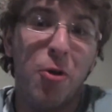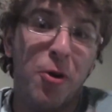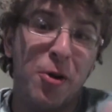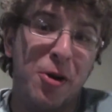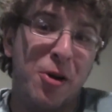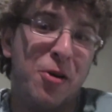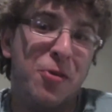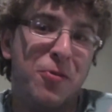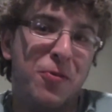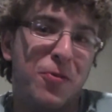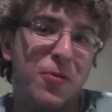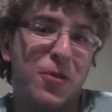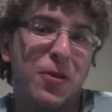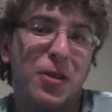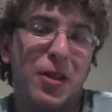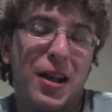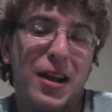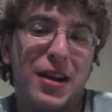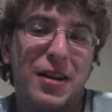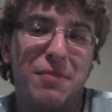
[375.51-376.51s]
they're good for
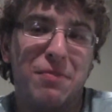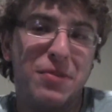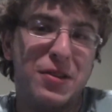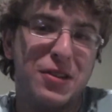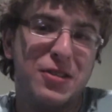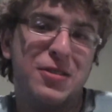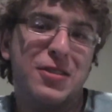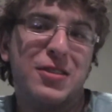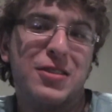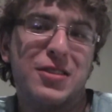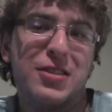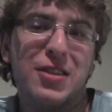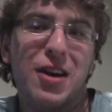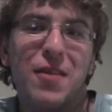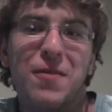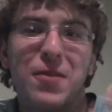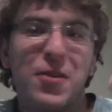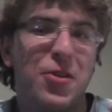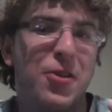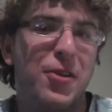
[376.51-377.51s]
like business
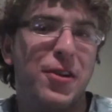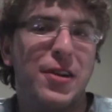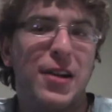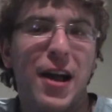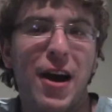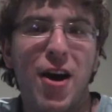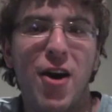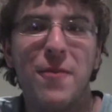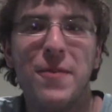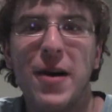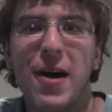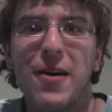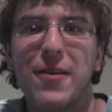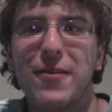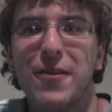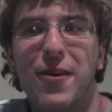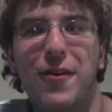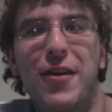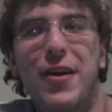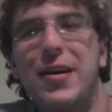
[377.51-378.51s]
stuff, and they're good to help out
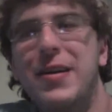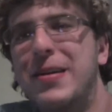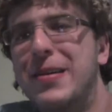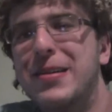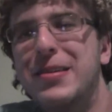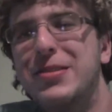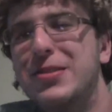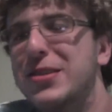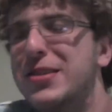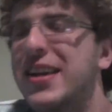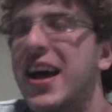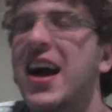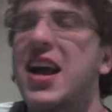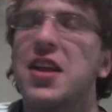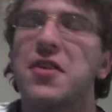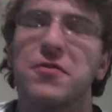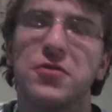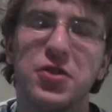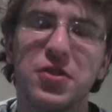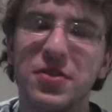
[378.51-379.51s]
and all that, and it's just
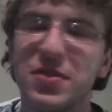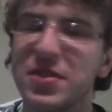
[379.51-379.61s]
kind of